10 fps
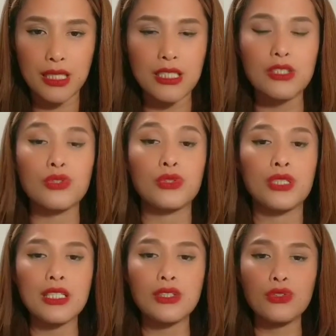is to
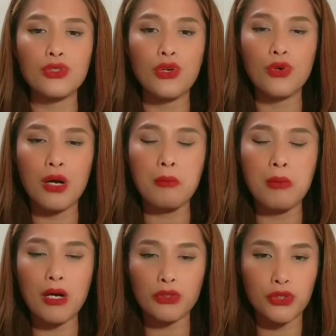get to know
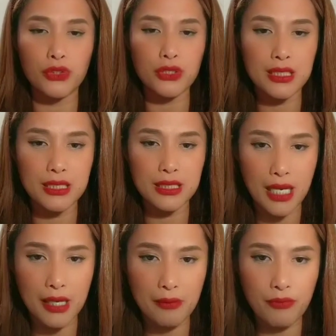about your skin
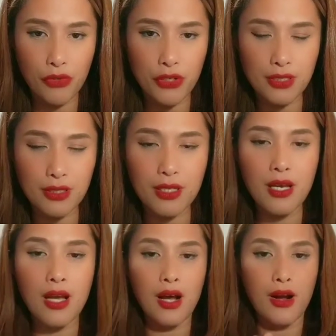type first,
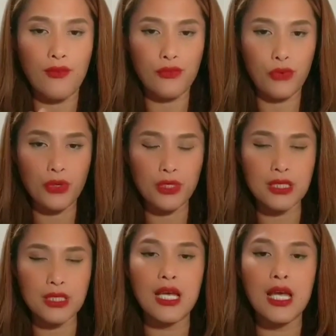of course,